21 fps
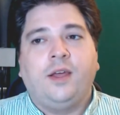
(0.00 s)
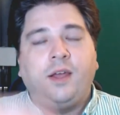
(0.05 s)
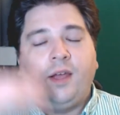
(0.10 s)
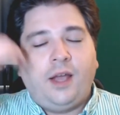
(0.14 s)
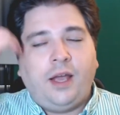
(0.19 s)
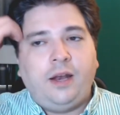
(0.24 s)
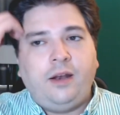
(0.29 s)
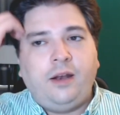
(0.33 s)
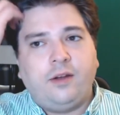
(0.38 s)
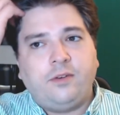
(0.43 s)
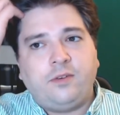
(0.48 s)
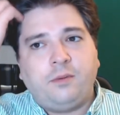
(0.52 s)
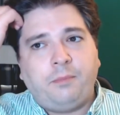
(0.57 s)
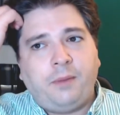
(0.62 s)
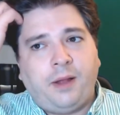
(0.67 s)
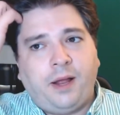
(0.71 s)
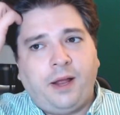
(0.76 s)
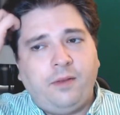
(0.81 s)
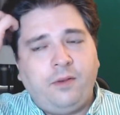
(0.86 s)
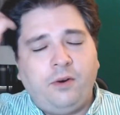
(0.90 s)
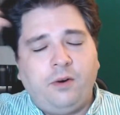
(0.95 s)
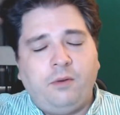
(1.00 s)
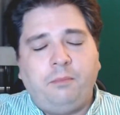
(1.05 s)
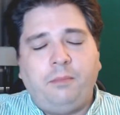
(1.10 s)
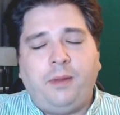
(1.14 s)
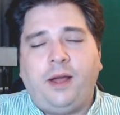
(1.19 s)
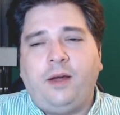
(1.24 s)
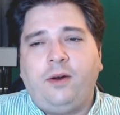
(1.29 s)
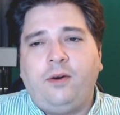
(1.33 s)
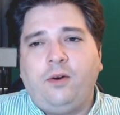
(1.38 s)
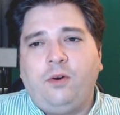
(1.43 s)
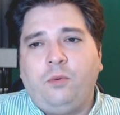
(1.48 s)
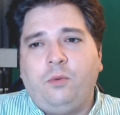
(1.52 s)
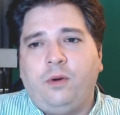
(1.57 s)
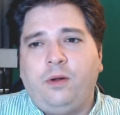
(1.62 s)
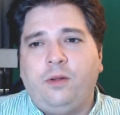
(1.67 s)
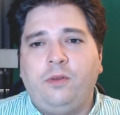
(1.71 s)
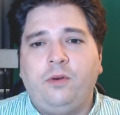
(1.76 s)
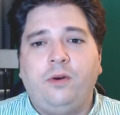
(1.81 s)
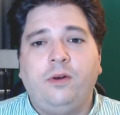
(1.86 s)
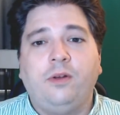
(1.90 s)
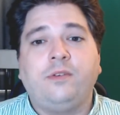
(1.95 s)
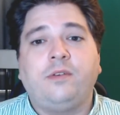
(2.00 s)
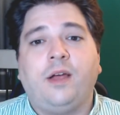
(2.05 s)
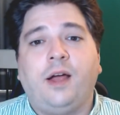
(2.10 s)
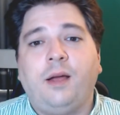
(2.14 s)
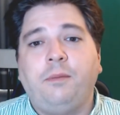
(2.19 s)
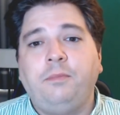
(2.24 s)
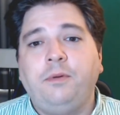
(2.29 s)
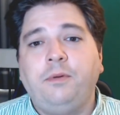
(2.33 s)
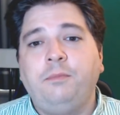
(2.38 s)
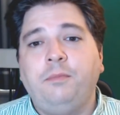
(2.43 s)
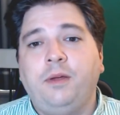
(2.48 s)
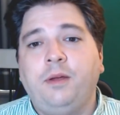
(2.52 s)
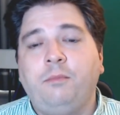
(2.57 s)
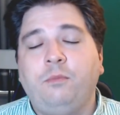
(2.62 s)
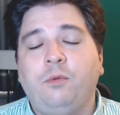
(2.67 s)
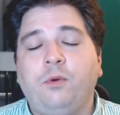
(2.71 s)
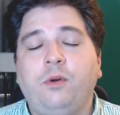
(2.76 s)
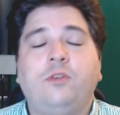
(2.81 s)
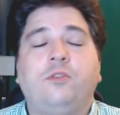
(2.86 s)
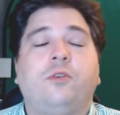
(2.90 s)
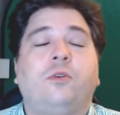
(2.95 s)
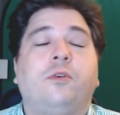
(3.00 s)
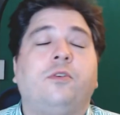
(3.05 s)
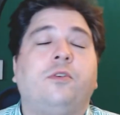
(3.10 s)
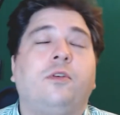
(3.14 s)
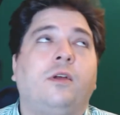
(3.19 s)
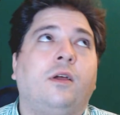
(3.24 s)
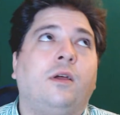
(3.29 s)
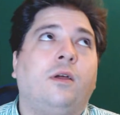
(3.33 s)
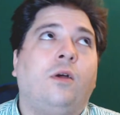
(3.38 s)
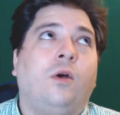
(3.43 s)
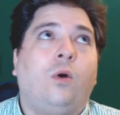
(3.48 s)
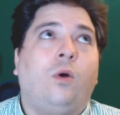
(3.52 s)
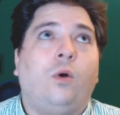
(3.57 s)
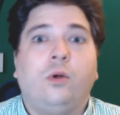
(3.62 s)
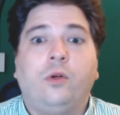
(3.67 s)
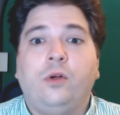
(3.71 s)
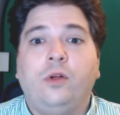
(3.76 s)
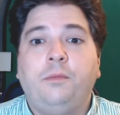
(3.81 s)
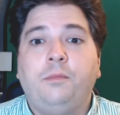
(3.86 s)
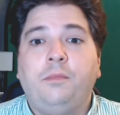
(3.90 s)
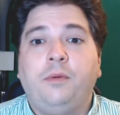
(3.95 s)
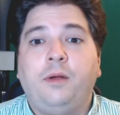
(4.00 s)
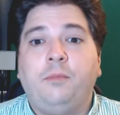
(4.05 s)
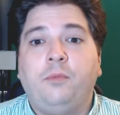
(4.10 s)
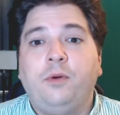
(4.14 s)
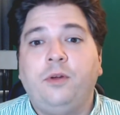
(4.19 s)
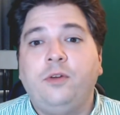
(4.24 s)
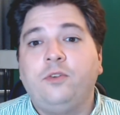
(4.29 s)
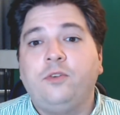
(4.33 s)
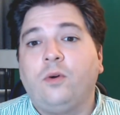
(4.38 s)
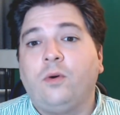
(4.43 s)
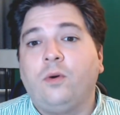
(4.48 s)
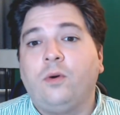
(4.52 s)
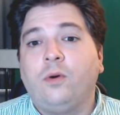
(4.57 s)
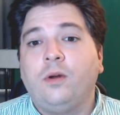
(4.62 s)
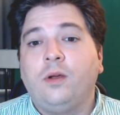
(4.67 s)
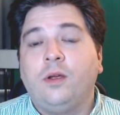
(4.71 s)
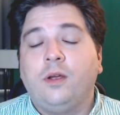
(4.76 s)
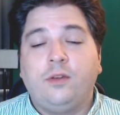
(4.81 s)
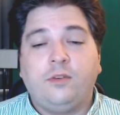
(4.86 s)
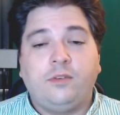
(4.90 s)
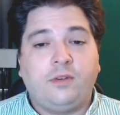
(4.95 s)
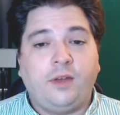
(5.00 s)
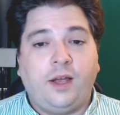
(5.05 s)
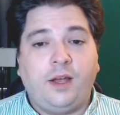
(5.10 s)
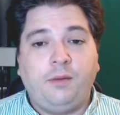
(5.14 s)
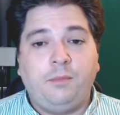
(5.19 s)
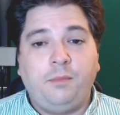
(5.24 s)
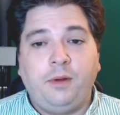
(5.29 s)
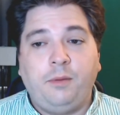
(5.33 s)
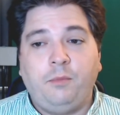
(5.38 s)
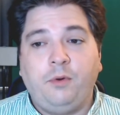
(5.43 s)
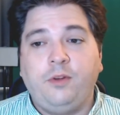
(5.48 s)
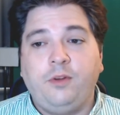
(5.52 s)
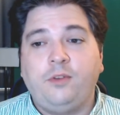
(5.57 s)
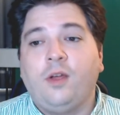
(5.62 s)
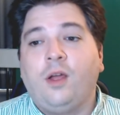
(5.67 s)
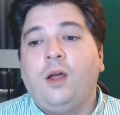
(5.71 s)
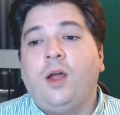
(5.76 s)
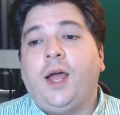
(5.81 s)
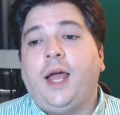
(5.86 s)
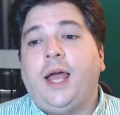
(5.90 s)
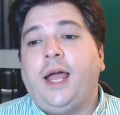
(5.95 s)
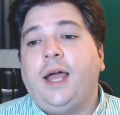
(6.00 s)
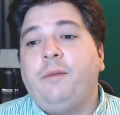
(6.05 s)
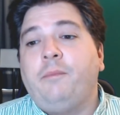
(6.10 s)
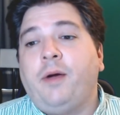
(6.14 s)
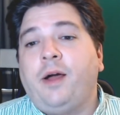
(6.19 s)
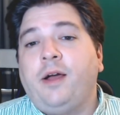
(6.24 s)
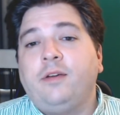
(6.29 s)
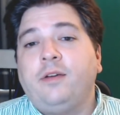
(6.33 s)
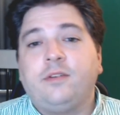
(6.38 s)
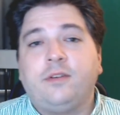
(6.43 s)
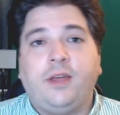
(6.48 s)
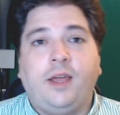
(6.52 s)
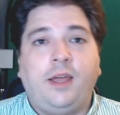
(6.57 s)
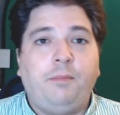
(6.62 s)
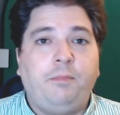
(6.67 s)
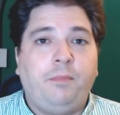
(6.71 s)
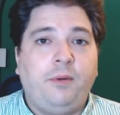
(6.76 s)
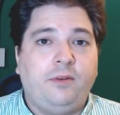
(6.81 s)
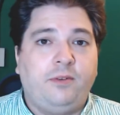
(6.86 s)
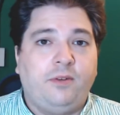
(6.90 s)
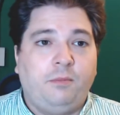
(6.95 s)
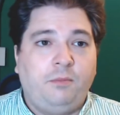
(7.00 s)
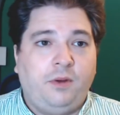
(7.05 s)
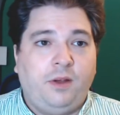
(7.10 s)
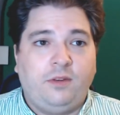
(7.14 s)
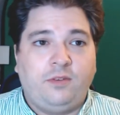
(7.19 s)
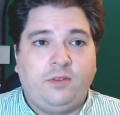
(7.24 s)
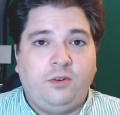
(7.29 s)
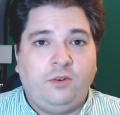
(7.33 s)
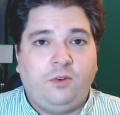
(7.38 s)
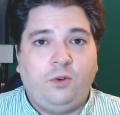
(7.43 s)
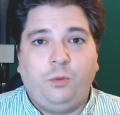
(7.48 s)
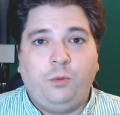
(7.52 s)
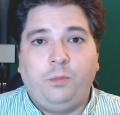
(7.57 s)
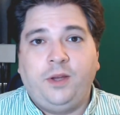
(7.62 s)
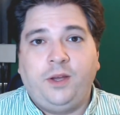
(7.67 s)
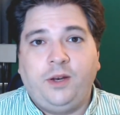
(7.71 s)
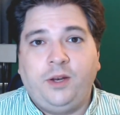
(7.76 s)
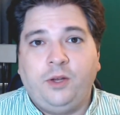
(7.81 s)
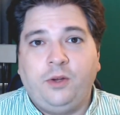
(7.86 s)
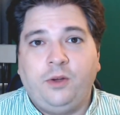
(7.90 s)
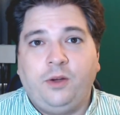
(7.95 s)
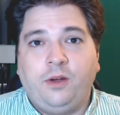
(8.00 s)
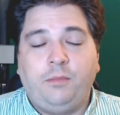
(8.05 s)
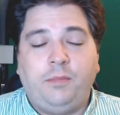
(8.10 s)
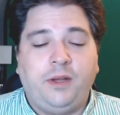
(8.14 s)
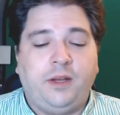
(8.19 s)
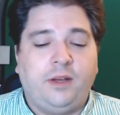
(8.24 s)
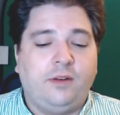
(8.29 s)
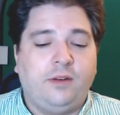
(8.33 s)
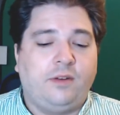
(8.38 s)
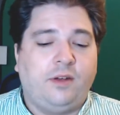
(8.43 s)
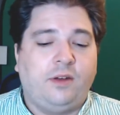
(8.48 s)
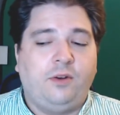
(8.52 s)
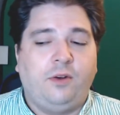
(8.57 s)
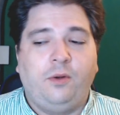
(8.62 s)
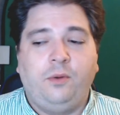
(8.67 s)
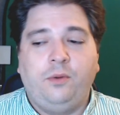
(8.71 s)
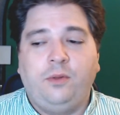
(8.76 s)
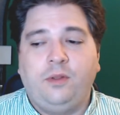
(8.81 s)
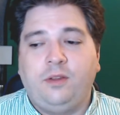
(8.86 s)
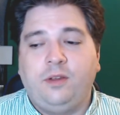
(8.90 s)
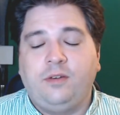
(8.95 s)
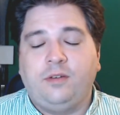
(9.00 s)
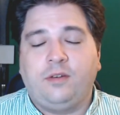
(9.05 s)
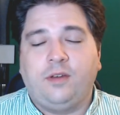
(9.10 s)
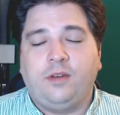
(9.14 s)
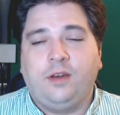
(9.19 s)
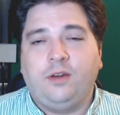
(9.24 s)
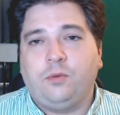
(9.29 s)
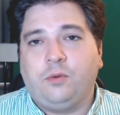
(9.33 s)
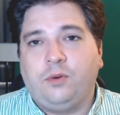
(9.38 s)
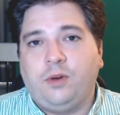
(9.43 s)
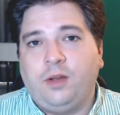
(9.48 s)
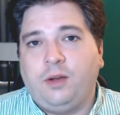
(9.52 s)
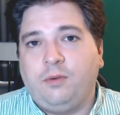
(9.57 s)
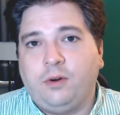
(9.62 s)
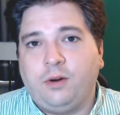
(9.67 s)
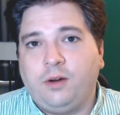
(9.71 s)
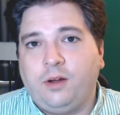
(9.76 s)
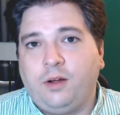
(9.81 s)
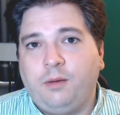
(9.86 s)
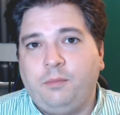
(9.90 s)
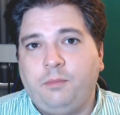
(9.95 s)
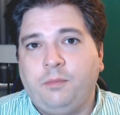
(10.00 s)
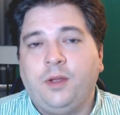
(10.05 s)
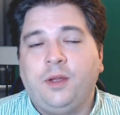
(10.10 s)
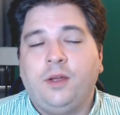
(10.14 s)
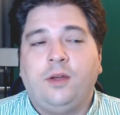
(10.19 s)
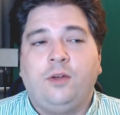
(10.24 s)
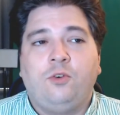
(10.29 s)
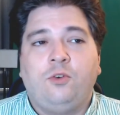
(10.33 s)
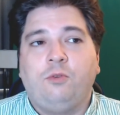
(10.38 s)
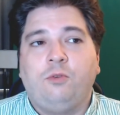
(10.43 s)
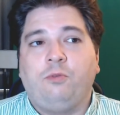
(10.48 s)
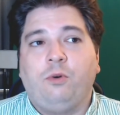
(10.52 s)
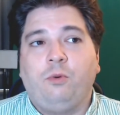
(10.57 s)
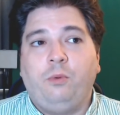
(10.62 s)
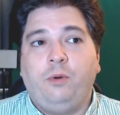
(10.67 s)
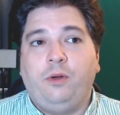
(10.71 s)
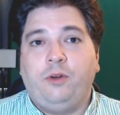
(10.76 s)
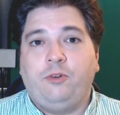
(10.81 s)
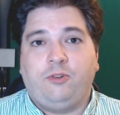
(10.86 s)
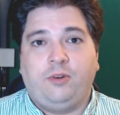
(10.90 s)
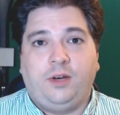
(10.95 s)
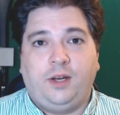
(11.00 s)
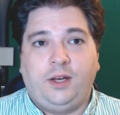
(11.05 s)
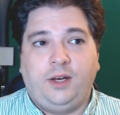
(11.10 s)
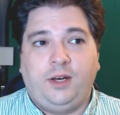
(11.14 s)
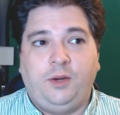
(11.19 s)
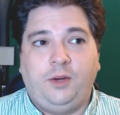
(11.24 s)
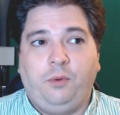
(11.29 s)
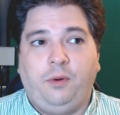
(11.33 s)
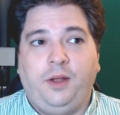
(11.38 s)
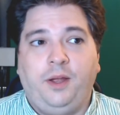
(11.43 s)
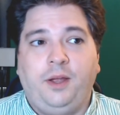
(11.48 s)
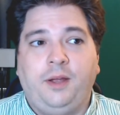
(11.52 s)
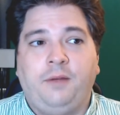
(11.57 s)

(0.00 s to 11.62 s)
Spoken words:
It doesn't matter whether it's happy memories or good memories or sad memories. And my escapism doesn't do me any good, because I know that these things will never come to fruition anyway.